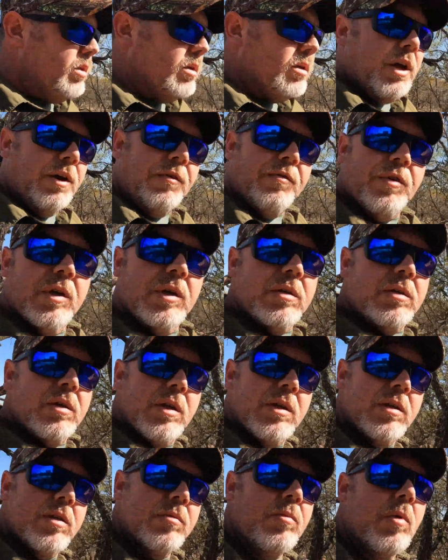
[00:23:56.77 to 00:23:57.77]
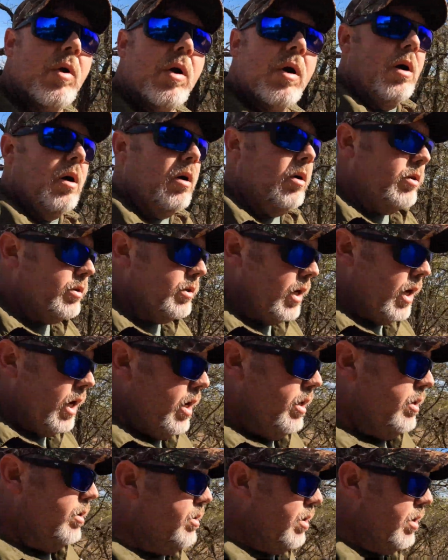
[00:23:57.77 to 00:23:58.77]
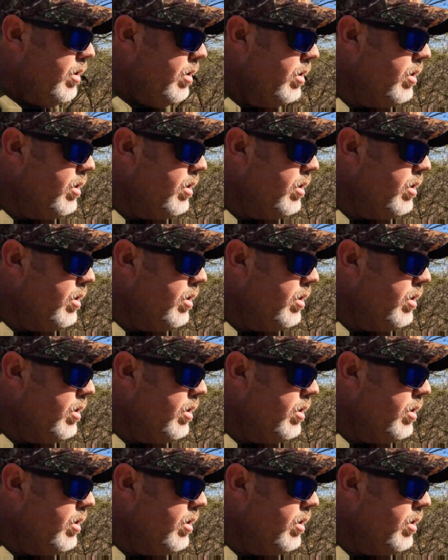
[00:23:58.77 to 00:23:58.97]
Definitely seen some more hog signs.